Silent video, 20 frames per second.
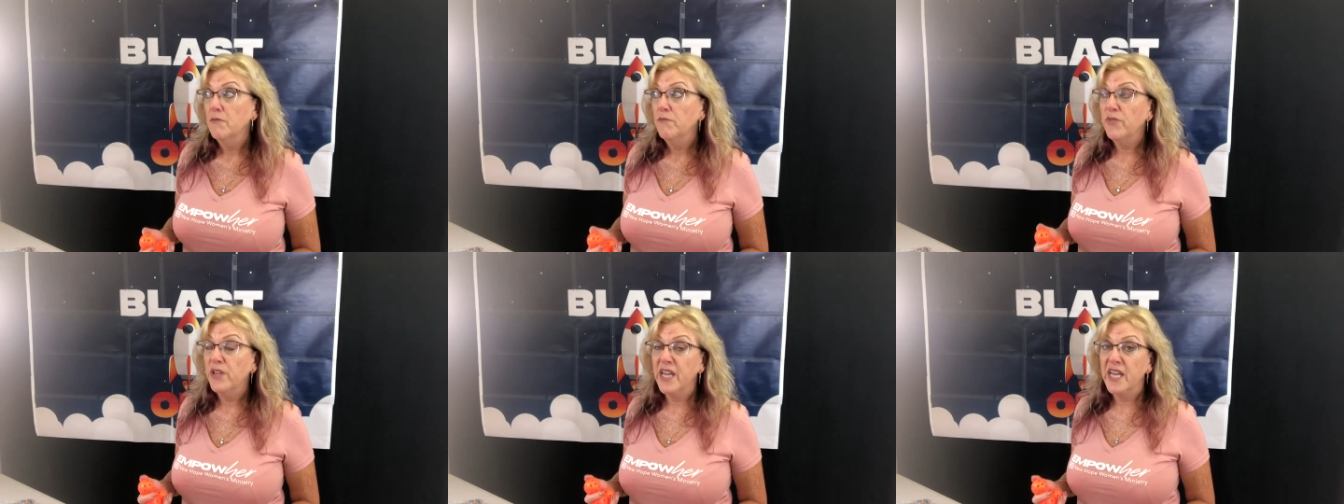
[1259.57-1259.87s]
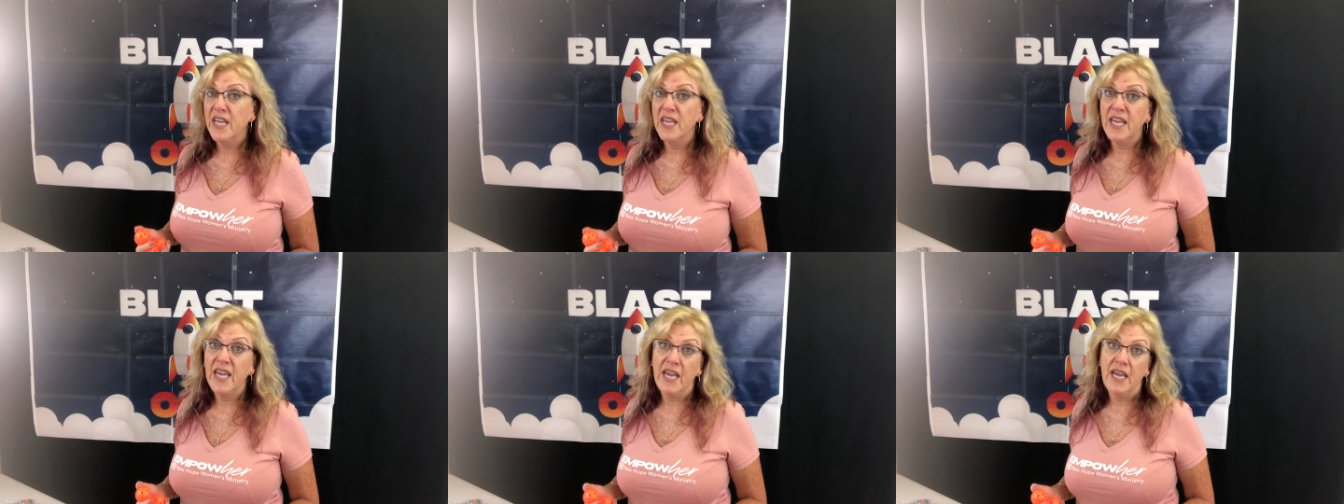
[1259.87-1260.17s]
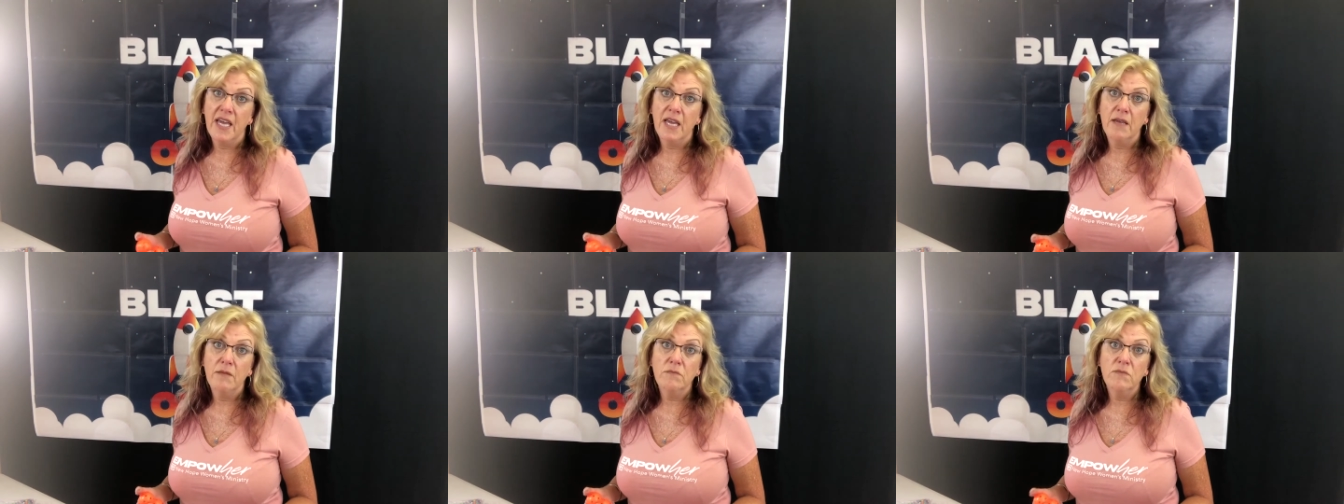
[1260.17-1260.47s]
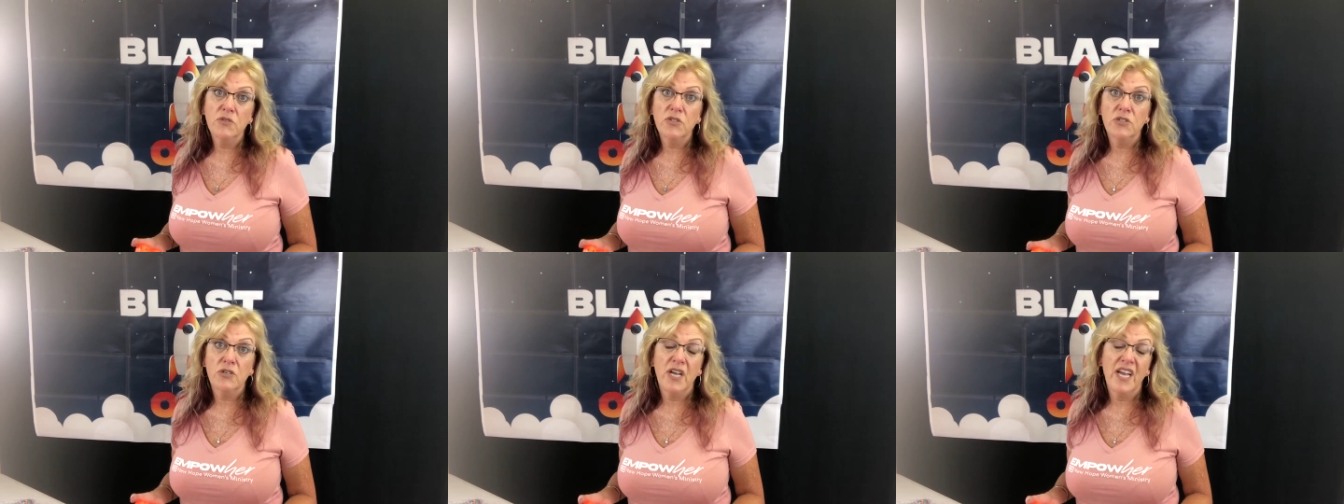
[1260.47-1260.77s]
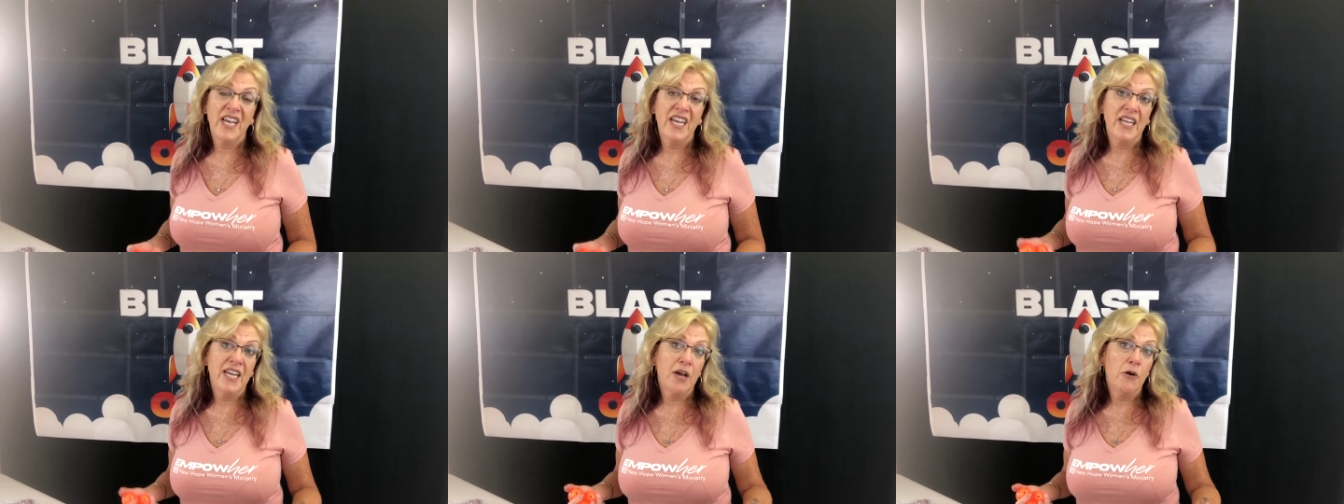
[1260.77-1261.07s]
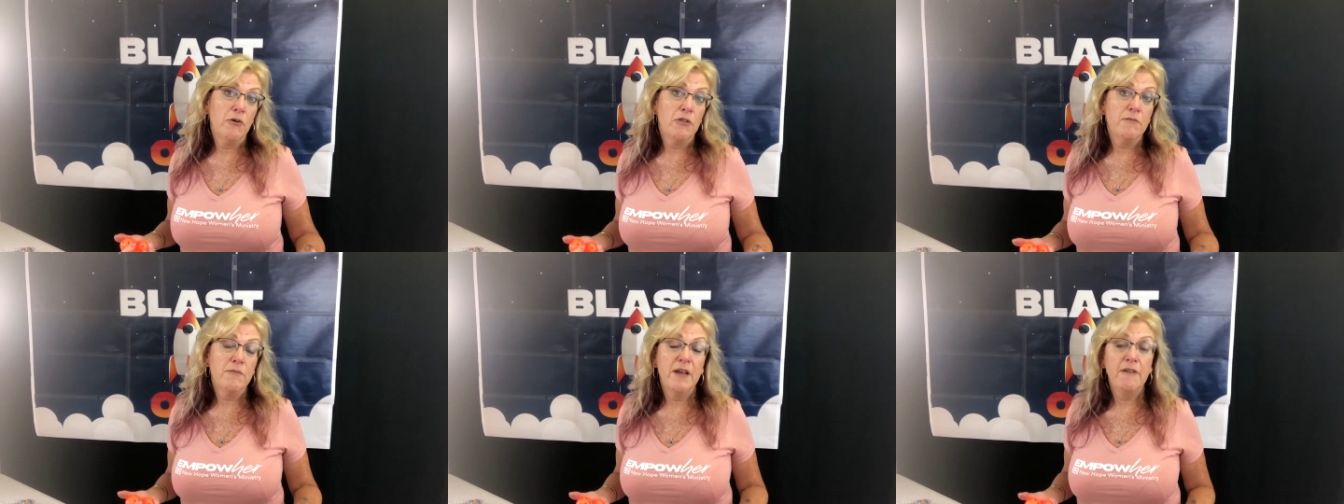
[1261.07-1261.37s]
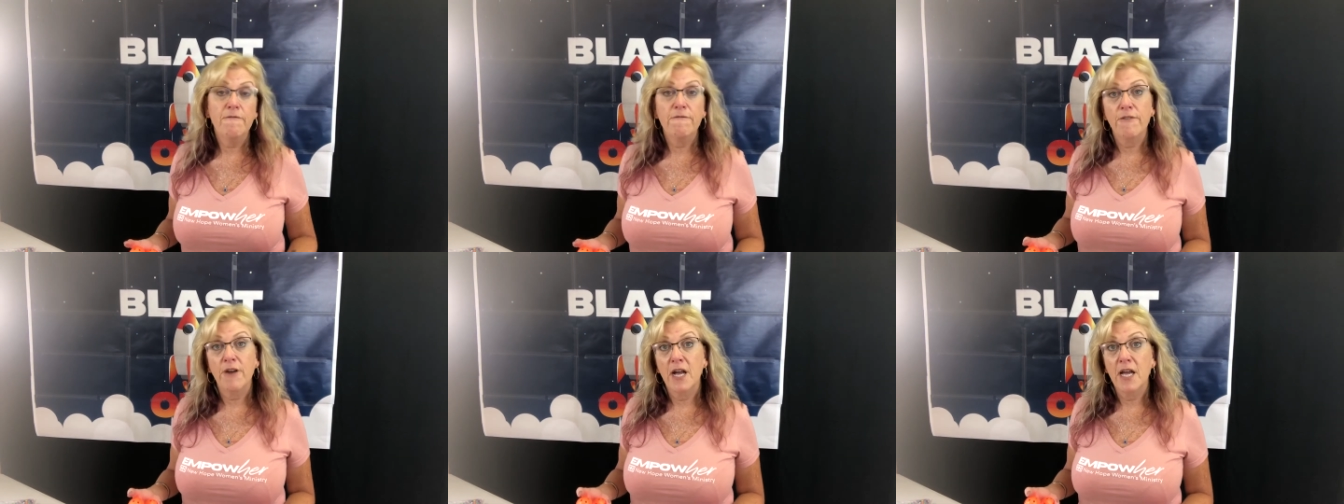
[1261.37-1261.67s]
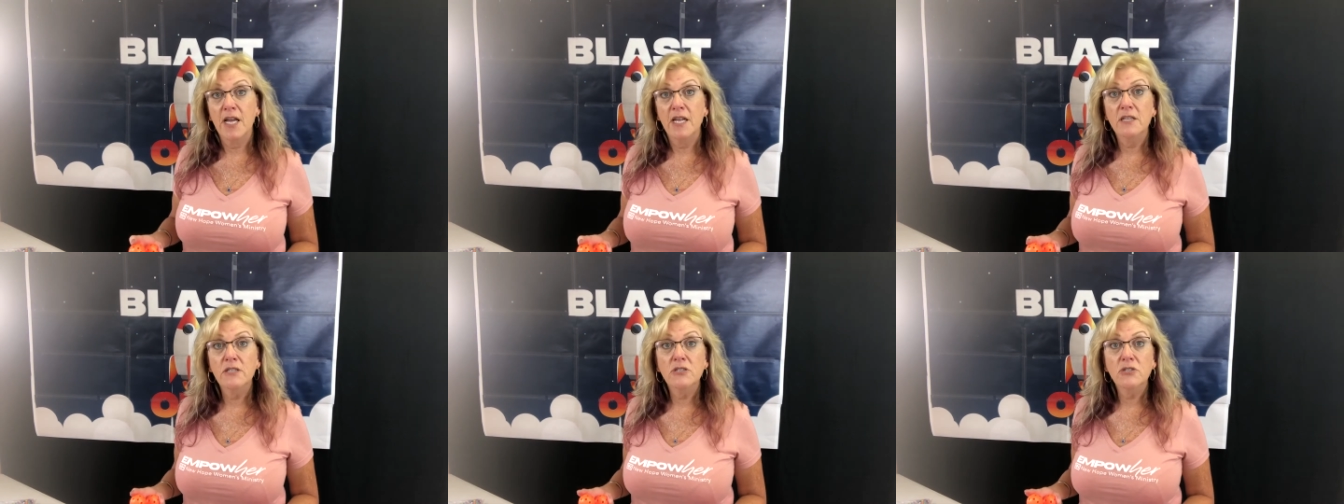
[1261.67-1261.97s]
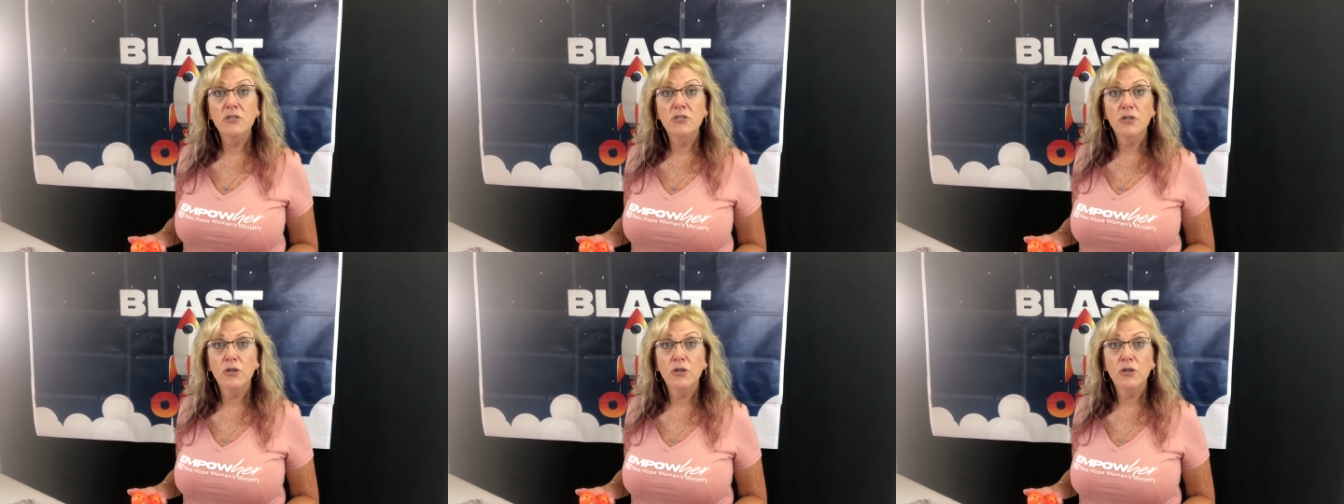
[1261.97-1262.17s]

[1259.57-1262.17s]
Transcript: playing games or hanging out with my friends